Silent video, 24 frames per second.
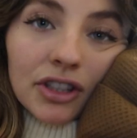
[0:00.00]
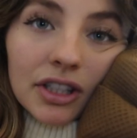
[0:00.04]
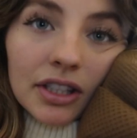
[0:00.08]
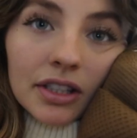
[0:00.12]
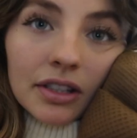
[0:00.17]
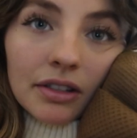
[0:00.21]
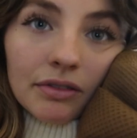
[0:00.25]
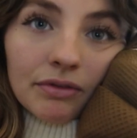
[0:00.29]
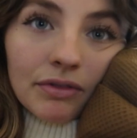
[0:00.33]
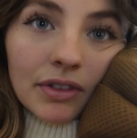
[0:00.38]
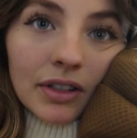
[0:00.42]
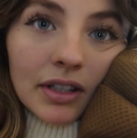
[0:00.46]

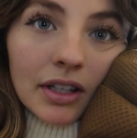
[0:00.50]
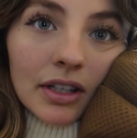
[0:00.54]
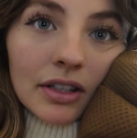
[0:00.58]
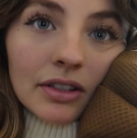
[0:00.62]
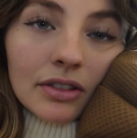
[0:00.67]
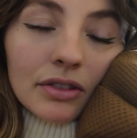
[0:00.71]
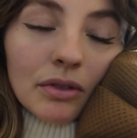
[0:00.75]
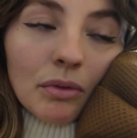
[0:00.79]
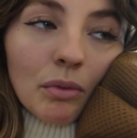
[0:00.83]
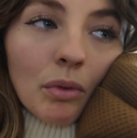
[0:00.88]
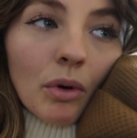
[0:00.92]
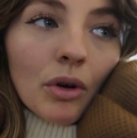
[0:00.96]
Just
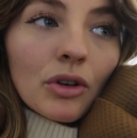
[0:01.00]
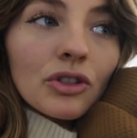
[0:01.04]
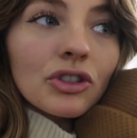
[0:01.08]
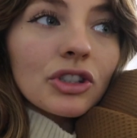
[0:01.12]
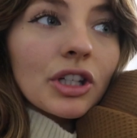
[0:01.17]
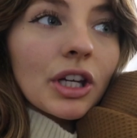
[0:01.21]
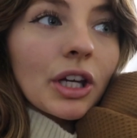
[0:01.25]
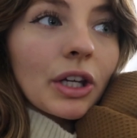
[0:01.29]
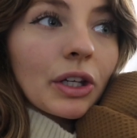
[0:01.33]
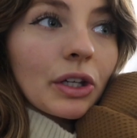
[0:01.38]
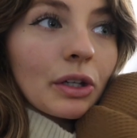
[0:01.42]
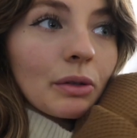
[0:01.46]
finished
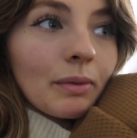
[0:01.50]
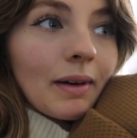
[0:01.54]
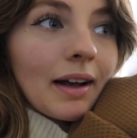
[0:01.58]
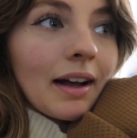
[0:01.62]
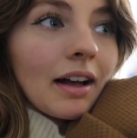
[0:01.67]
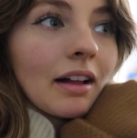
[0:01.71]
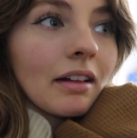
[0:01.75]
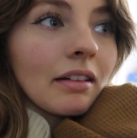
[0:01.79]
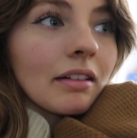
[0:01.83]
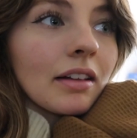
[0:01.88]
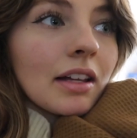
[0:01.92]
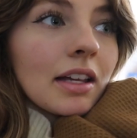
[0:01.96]
watching
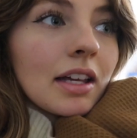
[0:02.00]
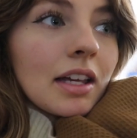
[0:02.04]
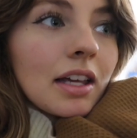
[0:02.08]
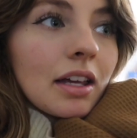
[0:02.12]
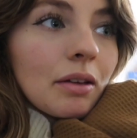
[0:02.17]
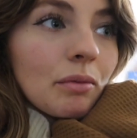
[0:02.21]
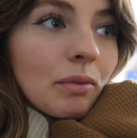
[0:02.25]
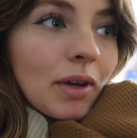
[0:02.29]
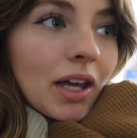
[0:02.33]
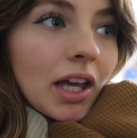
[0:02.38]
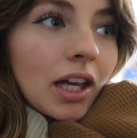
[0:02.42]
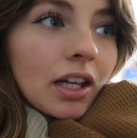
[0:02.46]
Noelle,
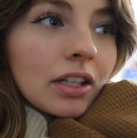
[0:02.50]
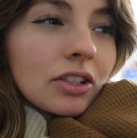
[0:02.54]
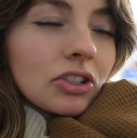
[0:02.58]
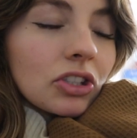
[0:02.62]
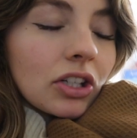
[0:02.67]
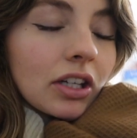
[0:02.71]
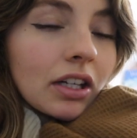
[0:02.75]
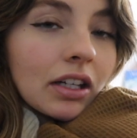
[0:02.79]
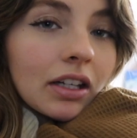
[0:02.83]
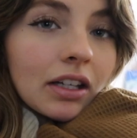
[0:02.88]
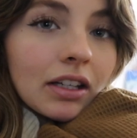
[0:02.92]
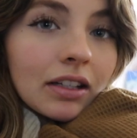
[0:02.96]
which
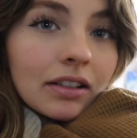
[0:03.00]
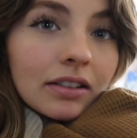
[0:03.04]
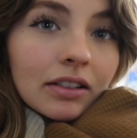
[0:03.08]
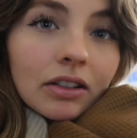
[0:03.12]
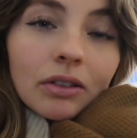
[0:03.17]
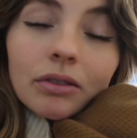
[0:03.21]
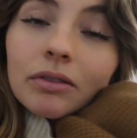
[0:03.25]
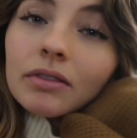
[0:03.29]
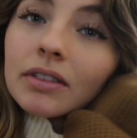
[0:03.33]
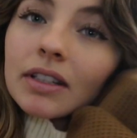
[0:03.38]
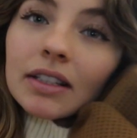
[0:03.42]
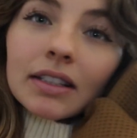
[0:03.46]
is
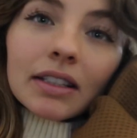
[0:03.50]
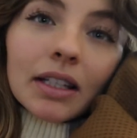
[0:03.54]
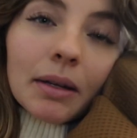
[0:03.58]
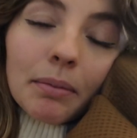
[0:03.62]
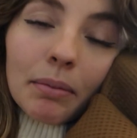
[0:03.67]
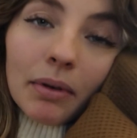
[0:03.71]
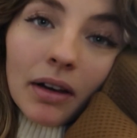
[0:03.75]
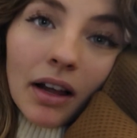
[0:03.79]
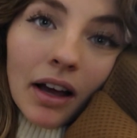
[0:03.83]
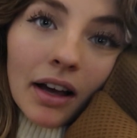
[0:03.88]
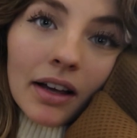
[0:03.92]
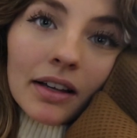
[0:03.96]
on Disney
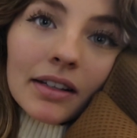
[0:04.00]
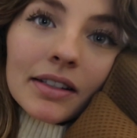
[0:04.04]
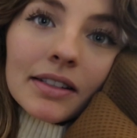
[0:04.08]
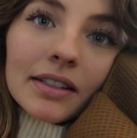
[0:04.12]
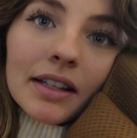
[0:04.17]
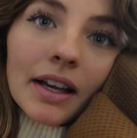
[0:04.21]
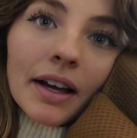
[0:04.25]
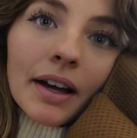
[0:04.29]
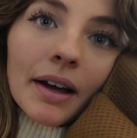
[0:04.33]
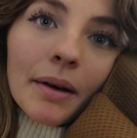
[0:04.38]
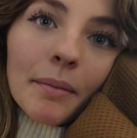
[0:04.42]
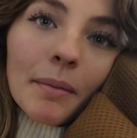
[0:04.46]
Plus,
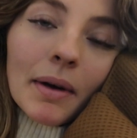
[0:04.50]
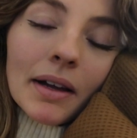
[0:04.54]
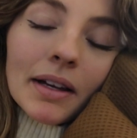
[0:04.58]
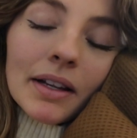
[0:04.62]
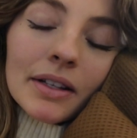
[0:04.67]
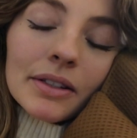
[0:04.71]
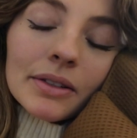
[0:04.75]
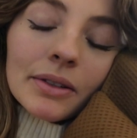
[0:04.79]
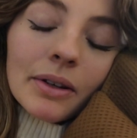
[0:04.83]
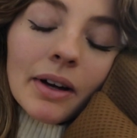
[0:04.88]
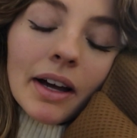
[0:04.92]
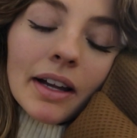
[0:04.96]
and
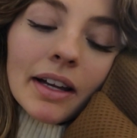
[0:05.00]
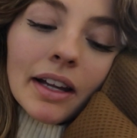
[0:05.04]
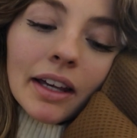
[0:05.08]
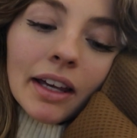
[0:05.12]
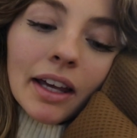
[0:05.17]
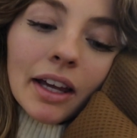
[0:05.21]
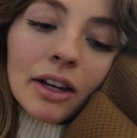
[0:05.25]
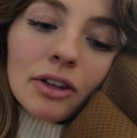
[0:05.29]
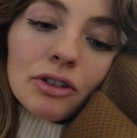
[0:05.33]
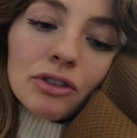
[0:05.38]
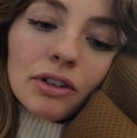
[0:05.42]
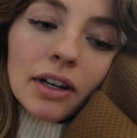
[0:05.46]
it's got Anna
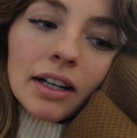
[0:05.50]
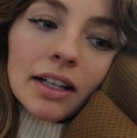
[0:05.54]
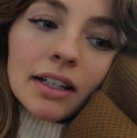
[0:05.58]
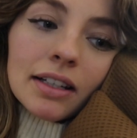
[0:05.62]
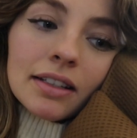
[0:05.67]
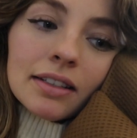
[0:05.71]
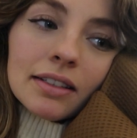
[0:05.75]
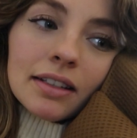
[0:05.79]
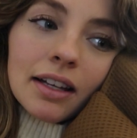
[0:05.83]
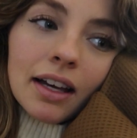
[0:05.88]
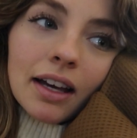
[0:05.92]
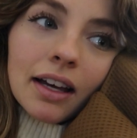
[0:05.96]

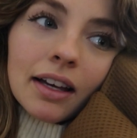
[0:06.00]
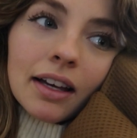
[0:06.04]
Kendrick.